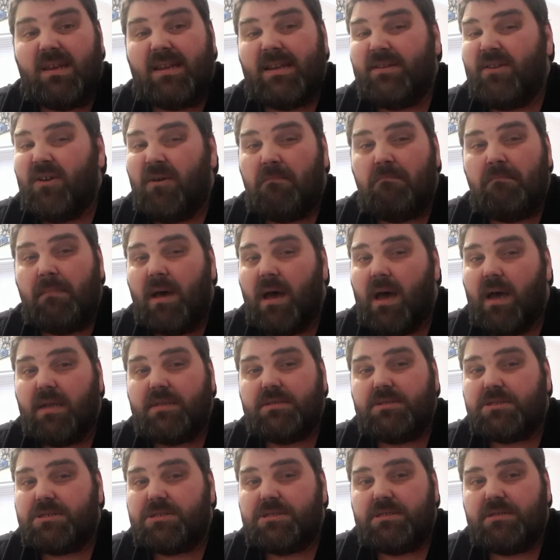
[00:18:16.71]
Now, not
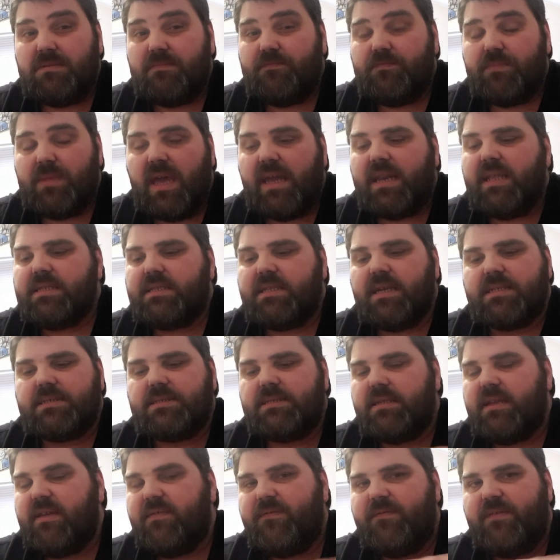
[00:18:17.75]
much, and it
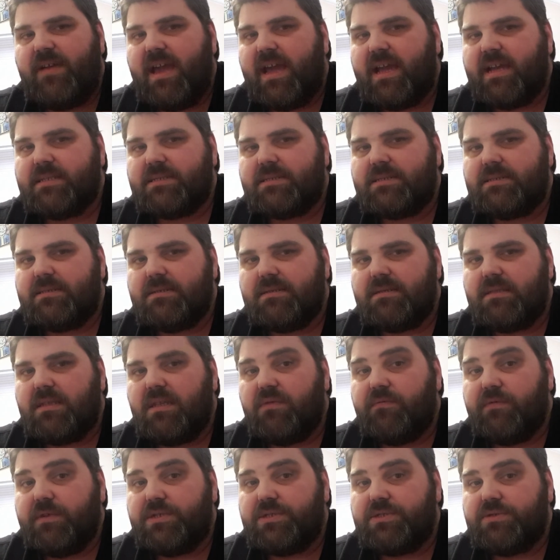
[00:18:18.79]
doesn't affect
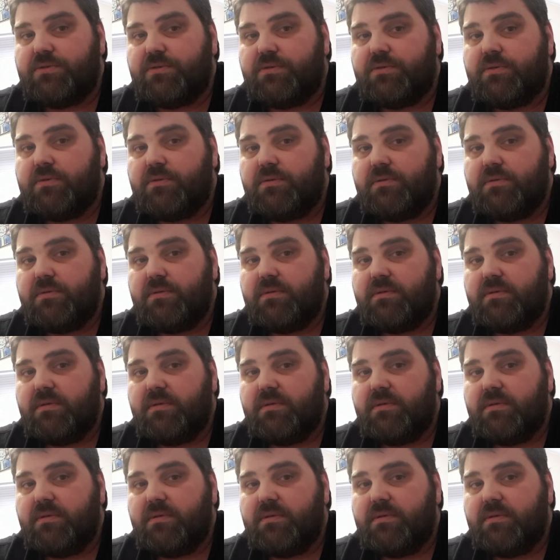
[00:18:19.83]
the original